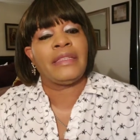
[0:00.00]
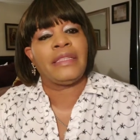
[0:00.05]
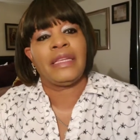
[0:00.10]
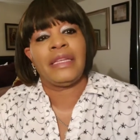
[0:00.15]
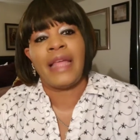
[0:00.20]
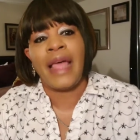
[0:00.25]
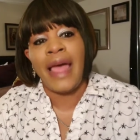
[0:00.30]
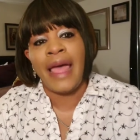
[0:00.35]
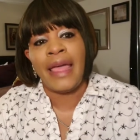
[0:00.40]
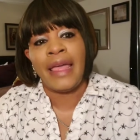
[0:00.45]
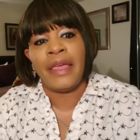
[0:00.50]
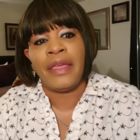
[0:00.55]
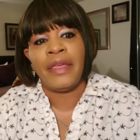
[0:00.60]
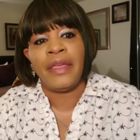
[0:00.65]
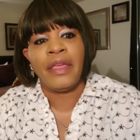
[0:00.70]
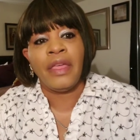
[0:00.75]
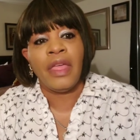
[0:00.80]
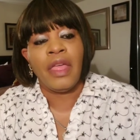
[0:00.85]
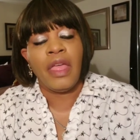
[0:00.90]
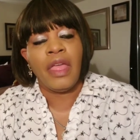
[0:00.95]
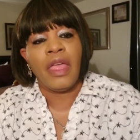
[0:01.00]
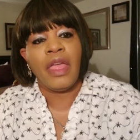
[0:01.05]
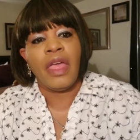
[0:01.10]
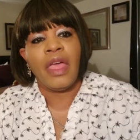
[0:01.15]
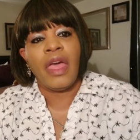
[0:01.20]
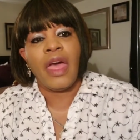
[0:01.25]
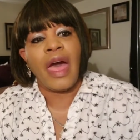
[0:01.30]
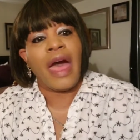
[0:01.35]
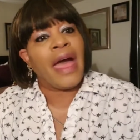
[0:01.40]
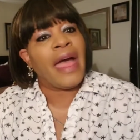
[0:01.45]
and I said, hey,
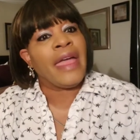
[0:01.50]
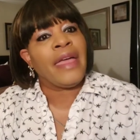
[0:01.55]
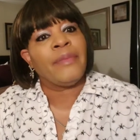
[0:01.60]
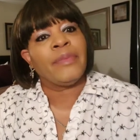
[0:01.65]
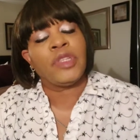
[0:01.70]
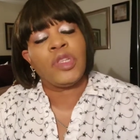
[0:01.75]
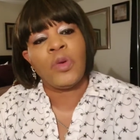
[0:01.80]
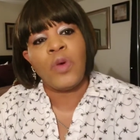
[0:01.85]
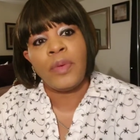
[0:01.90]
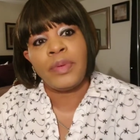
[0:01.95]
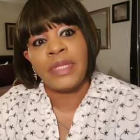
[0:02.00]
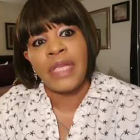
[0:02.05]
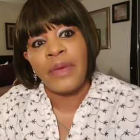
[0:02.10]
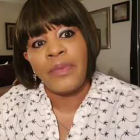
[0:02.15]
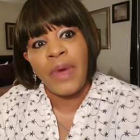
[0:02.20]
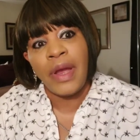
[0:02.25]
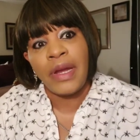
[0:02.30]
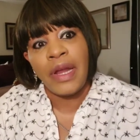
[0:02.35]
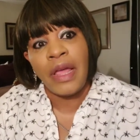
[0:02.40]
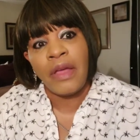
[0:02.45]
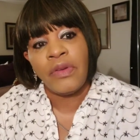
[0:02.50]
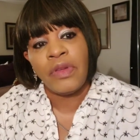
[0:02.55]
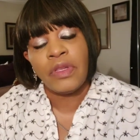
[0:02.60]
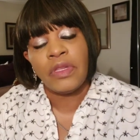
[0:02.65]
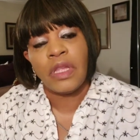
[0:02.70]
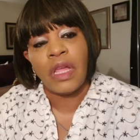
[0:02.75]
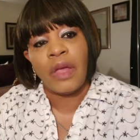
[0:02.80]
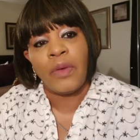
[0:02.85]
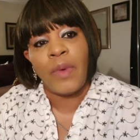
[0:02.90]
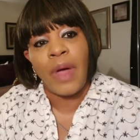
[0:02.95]
I am so upset right now.
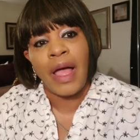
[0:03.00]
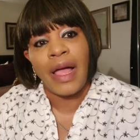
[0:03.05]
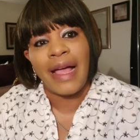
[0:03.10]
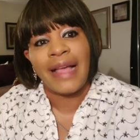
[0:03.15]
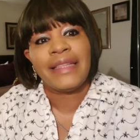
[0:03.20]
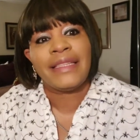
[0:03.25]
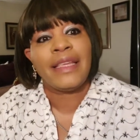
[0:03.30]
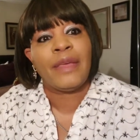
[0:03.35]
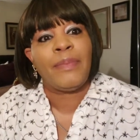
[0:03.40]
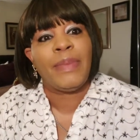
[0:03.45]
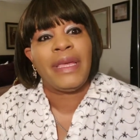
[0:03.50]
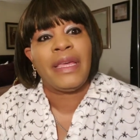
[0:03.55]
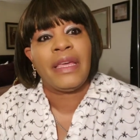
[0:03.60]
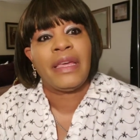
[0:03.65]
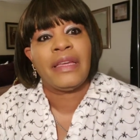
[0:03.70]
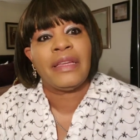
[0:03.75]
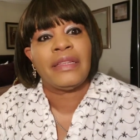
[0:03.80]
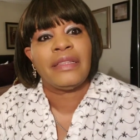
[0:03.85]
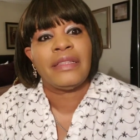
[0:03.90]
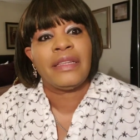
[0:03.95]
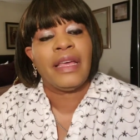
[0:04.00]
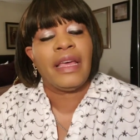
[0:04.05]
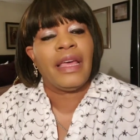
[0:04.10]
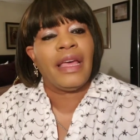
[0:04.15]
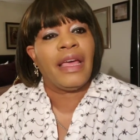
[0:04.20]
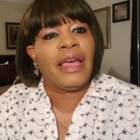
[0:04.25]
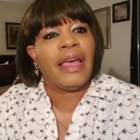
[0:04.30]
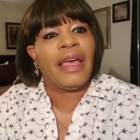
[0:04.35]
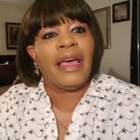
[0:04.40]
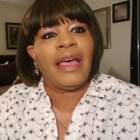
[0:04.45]
He's like, why? I said, because
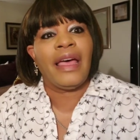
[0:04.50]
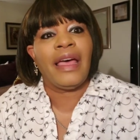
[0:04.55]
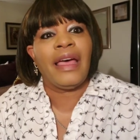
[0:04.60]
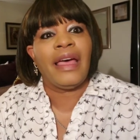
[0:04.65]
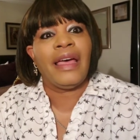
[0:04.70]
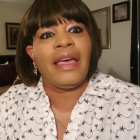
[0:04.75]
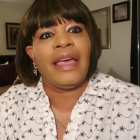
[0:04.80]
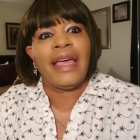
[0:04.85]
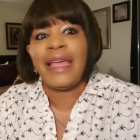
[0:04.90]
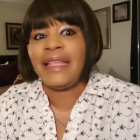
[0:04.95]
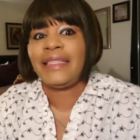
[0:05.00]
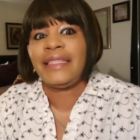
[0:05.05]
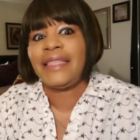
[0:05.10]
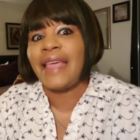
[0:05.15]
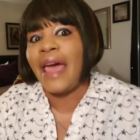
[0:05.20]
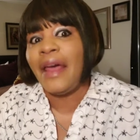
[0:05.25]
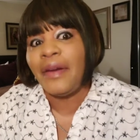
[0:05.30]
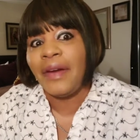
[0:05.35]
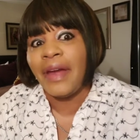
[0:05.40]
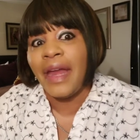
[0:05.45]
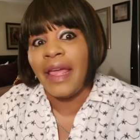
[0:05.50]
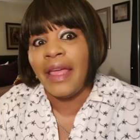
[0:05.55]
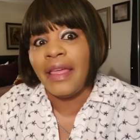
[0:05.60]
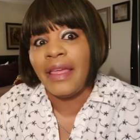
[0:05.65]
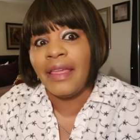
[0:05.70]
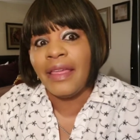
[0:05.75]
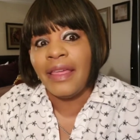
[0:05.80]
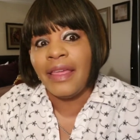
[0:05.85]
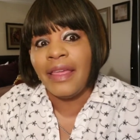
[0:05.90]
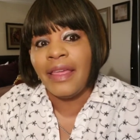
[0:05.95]
it's Saturday.
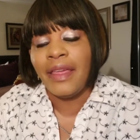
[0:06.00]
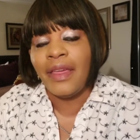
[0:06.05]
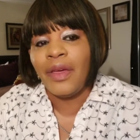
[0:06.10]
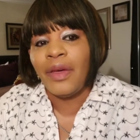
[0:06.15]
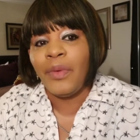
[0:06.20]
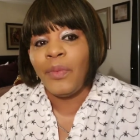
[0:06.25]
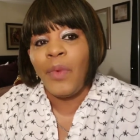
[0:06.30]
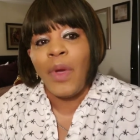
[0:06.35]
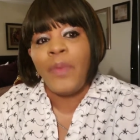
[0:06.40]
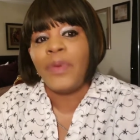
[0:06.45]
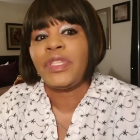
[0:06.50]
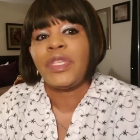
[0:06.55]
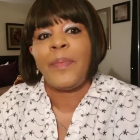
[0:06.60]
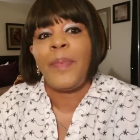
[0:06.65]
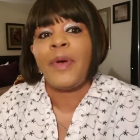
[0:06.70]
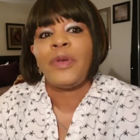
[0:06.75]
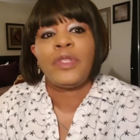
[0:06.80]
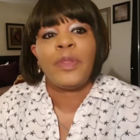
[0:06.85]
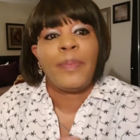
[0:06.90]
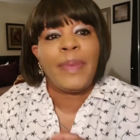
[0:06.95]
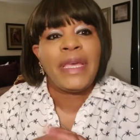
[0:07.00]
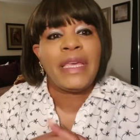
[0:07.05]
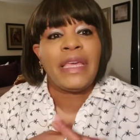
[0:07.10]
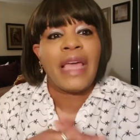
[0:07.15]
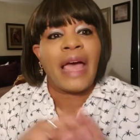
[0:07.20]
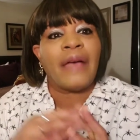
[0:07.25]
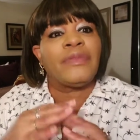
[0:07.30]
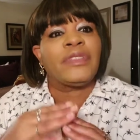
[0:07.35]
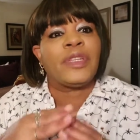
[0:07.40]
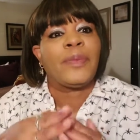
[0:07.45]
I was supposed
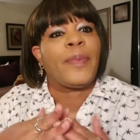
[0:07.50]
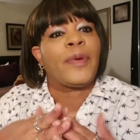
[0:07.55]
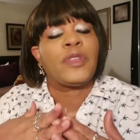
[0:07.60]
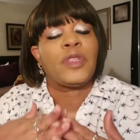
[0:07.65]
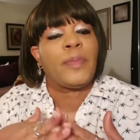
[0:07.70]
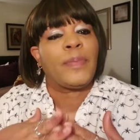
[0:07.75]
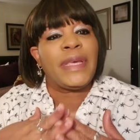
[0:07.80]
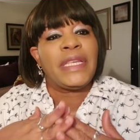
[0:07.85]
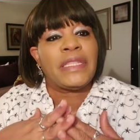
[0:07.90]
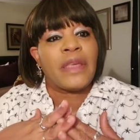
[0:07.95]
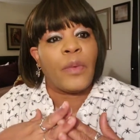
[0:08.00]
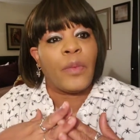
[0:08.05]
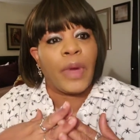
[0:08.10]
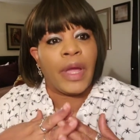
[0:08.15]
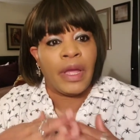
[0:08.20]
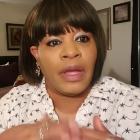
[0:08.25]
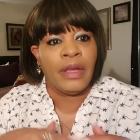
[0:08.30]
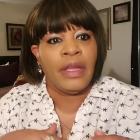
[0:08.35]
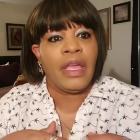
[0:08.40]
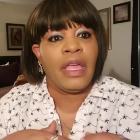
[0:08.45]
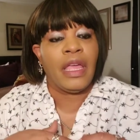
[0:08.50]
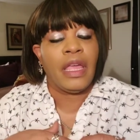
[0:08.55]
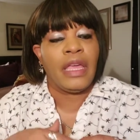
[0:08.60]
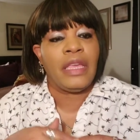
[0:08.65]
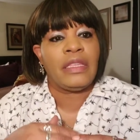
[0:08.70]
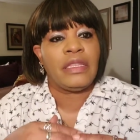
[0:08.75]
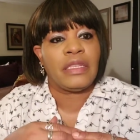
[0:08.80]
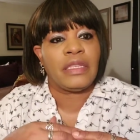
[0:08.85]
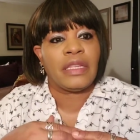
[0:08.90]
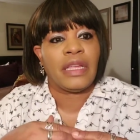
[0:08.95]
to be somewhere.
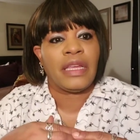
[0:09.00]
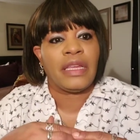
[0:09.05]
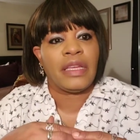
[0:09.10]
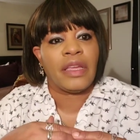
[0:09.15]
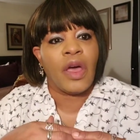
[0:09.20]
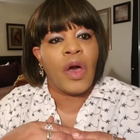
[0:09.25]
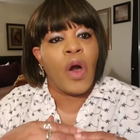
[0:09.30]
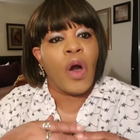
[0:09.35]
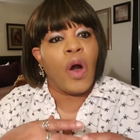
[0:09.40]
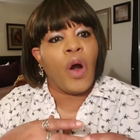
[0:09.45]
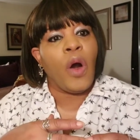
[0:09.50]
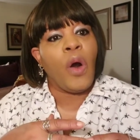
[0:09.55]
He's just like,